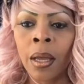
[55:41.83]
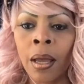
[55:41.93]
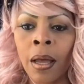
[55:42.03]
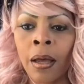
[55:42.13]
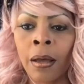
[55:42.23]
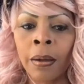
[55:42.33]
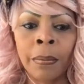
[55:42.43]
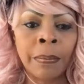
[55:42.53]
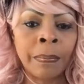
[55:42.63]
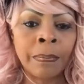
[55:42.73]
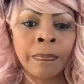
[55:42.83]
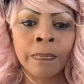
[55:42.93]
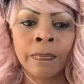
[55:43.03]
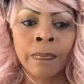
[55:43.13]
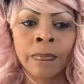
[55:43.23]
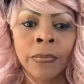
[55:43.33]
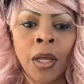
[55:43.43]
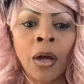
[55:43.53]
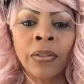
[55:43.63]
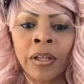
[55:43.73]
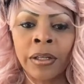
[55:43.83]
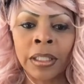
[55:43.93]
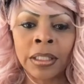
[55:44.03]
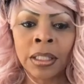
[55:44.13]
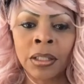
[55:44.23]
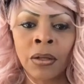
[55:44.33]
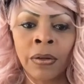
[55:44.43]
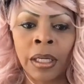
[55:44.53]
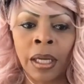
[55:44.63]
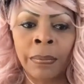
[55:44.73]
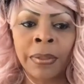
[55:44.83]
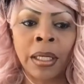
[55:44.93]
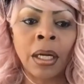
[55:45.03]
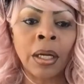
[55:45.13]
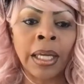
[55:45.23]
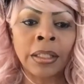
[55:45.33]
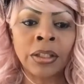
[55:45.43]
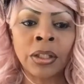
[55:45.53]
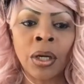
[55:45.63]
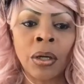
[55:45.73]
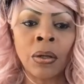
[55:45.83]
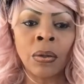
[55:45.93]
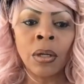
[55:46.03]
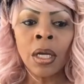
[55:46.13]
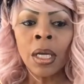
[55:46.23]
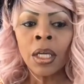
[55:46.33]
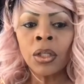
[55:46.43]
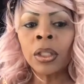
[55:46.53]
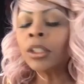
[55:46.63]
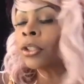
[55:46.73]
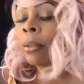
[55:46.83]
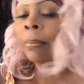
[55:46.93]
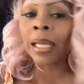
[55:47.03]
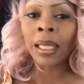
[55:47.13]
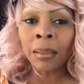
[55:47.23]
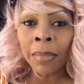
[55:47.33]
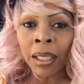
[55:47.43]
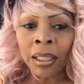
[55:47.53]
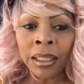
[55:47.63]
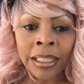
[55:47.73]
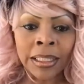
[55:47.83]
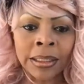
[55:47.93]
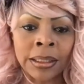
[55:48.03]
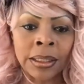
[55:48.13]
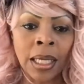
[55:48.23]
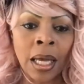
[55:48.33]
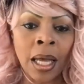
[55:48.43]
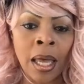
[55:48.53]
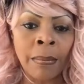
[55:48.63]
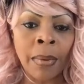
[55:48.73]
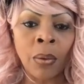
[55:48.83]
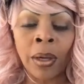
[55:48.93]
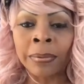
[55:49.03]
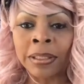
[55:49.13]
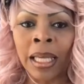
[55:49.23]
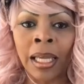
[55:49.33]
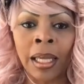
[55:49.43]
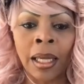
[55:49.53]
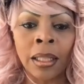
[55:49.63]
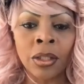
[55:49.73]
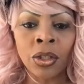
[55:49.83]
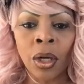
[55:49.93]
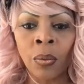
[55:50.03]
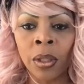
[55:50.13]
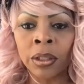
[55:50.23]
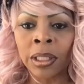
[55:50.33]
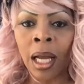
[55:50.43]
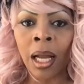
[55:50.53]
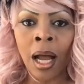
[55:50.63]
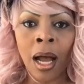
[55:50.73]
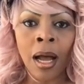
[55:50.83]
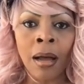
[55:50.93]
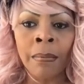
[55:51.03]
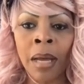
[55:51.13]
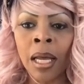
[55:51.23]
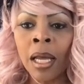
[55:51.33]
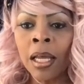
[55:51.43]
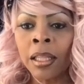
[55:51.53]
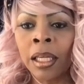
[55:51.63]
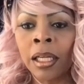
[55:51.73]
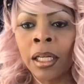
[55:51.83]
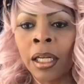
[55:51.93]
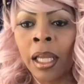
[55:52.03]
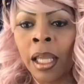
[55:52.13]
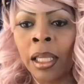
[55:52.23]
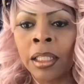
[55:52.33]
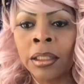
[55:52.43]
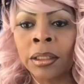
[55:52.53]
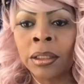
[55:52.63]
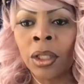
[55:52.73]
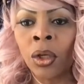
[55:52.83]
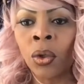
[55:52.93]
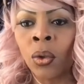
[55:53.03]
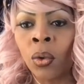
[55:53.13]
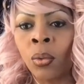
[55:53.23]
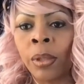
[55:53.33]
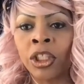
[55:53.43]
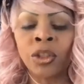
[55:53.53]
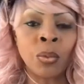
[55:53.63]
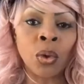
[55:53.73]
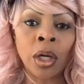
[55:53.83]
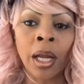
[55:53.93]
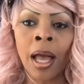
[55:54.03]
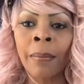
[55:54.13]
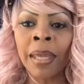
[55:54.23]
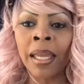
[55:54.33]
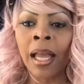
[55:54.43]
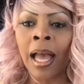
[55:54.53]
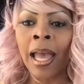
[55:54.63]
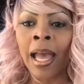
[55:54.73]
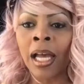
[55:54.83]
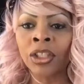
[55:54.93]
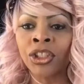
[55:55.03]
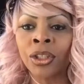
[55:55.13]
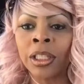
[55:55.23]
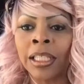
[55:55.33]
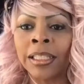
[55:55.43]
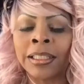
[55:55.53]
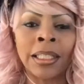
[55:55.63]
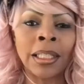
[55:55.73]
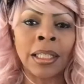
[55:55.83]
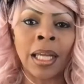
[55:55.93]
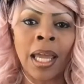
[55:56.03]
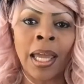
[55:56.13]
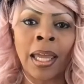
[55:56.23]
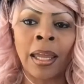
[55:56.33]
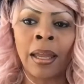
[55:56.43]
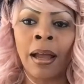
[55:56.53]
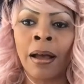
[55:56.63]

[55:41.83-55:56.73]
Um, oh, there it is. It's already up there. Okay, so you can join my email list at my website at lashawnwill.com. There is so much more coming. I actually did a